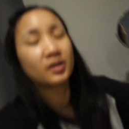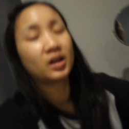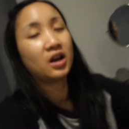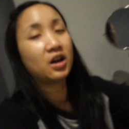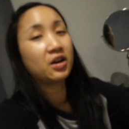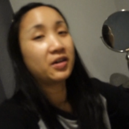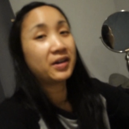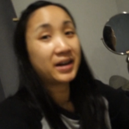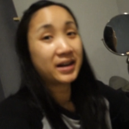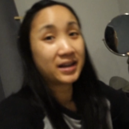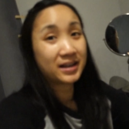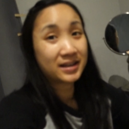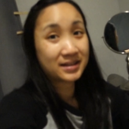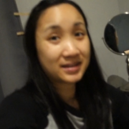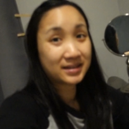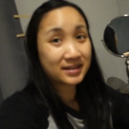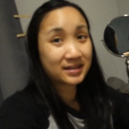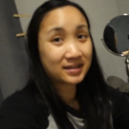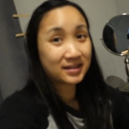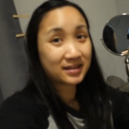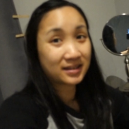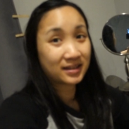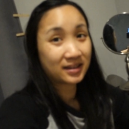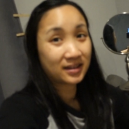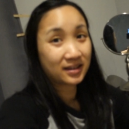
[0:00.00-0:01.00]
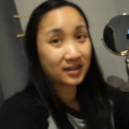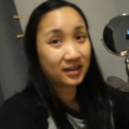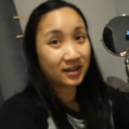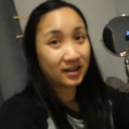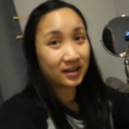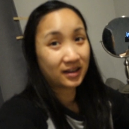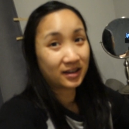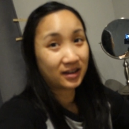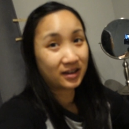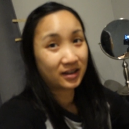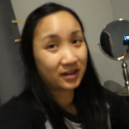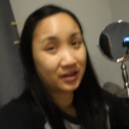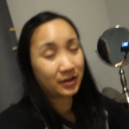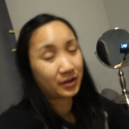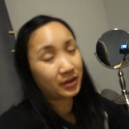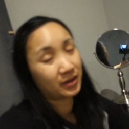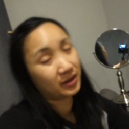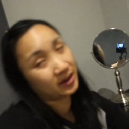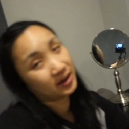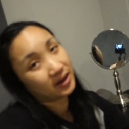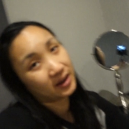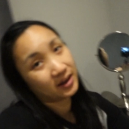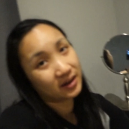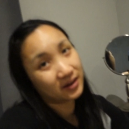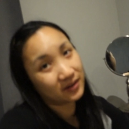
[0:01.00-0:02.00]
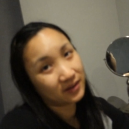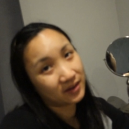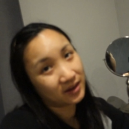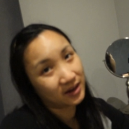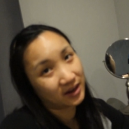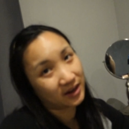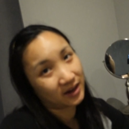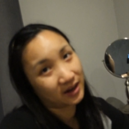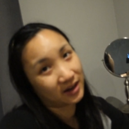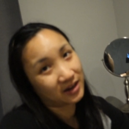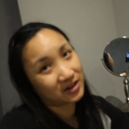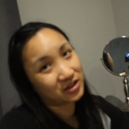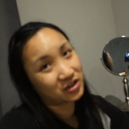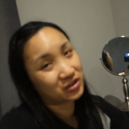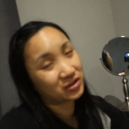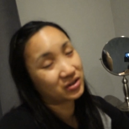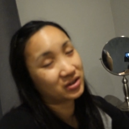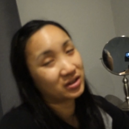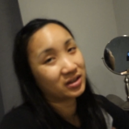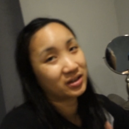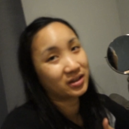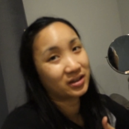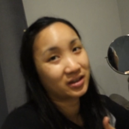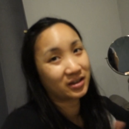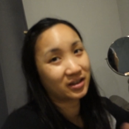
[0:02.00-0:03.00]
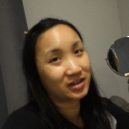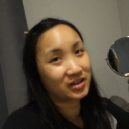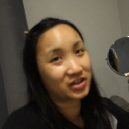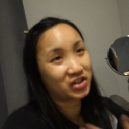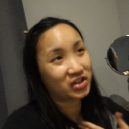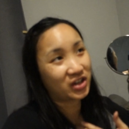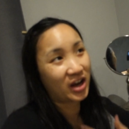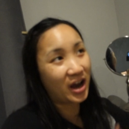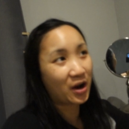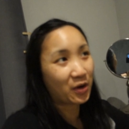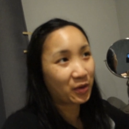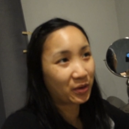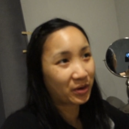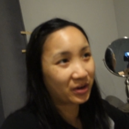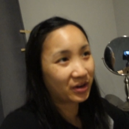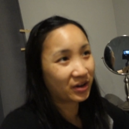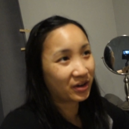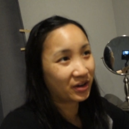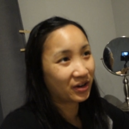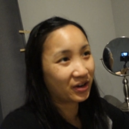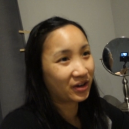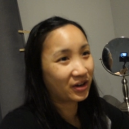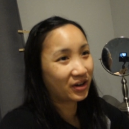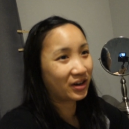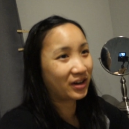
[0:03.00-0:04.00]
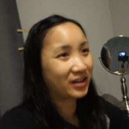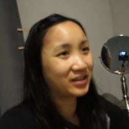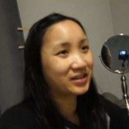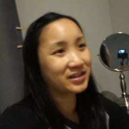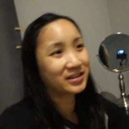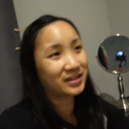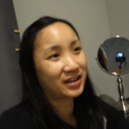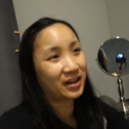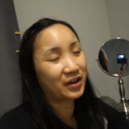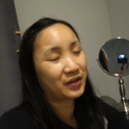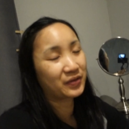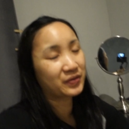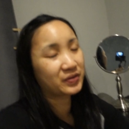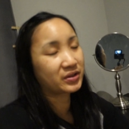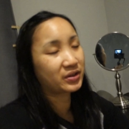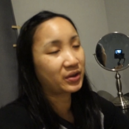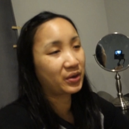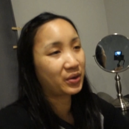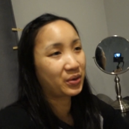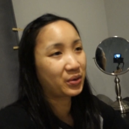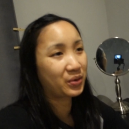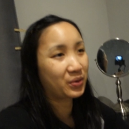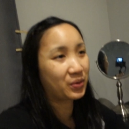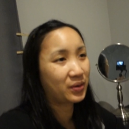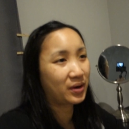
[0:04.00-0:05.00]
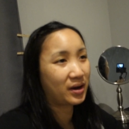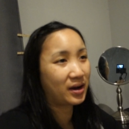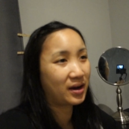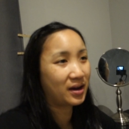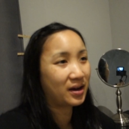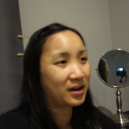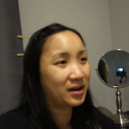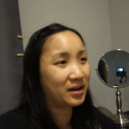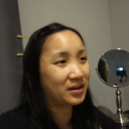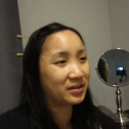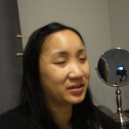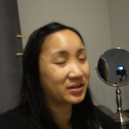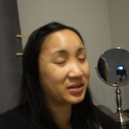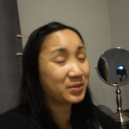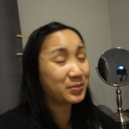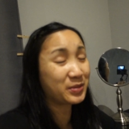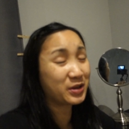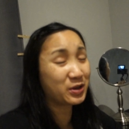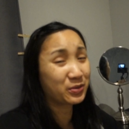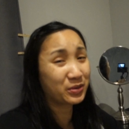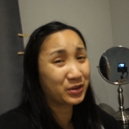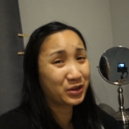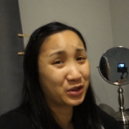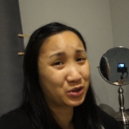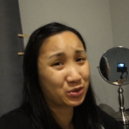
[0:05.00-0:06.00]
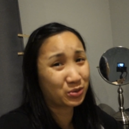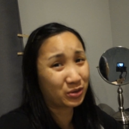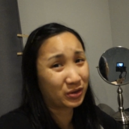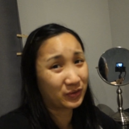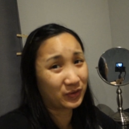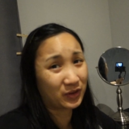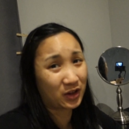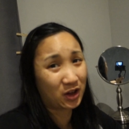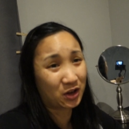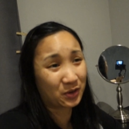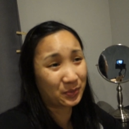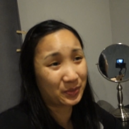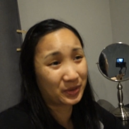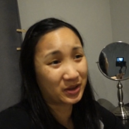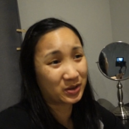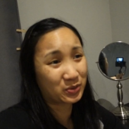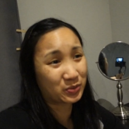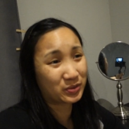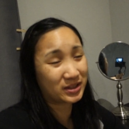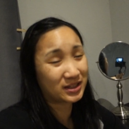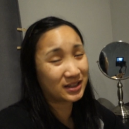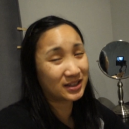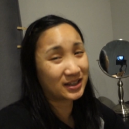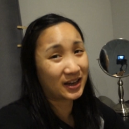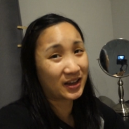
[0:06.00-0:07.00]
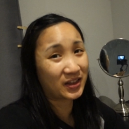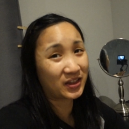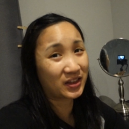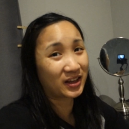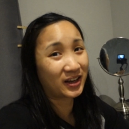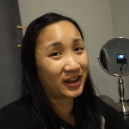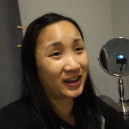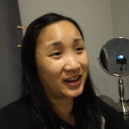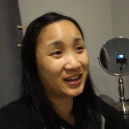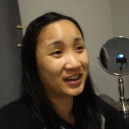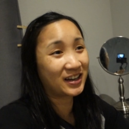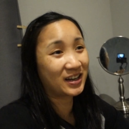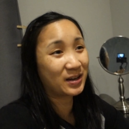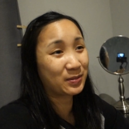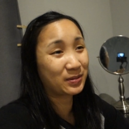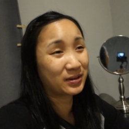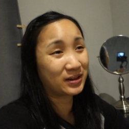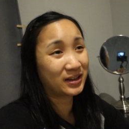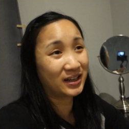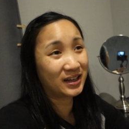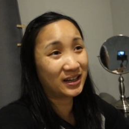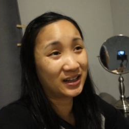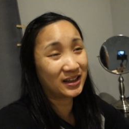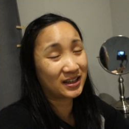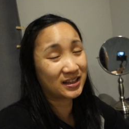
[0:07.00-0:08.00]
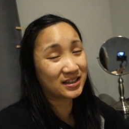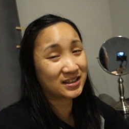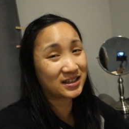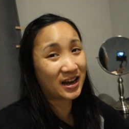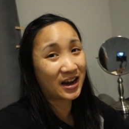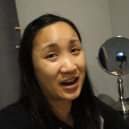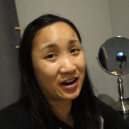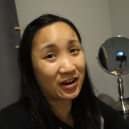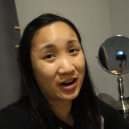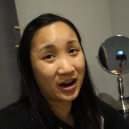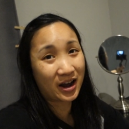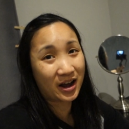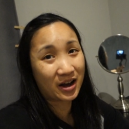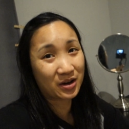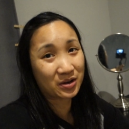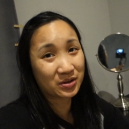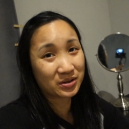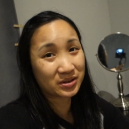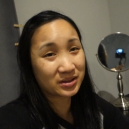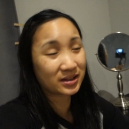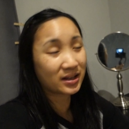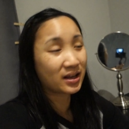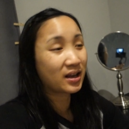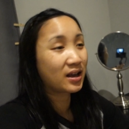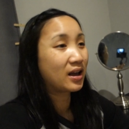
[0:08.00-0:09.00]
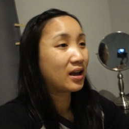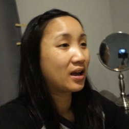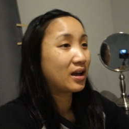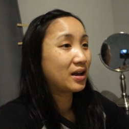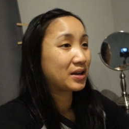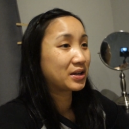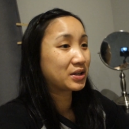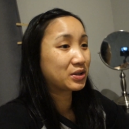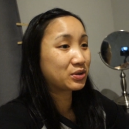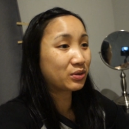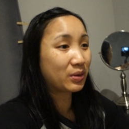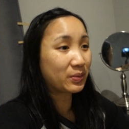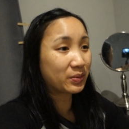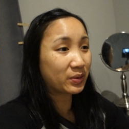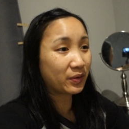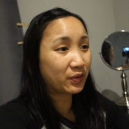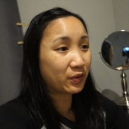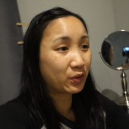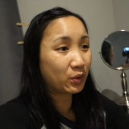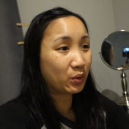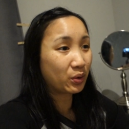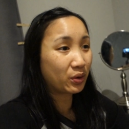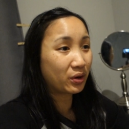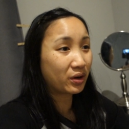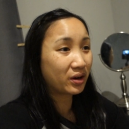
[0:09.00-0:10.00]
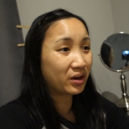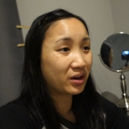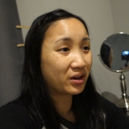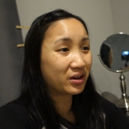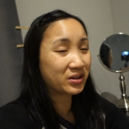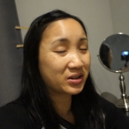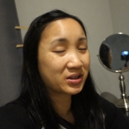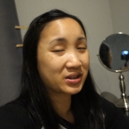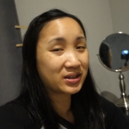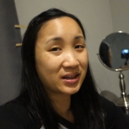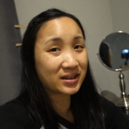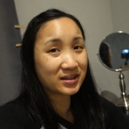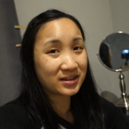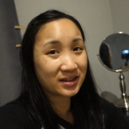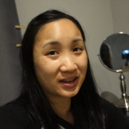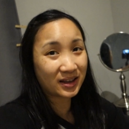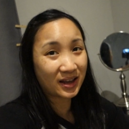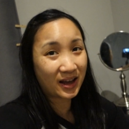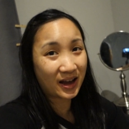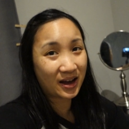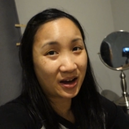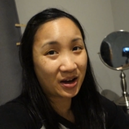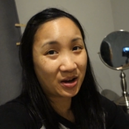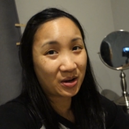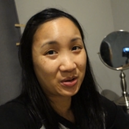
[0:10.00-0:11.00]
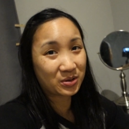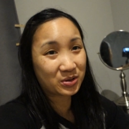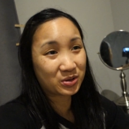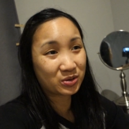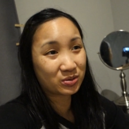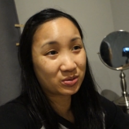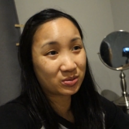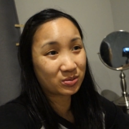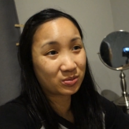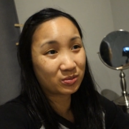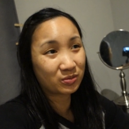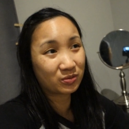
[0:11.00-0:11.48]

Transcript: All right, it's uh, the end of the night. I just took a shower and stuff, so uh, this is going to be a really short vlog because we did nothing. I ended up cleaning the entire house, swept the floors, dusted the house,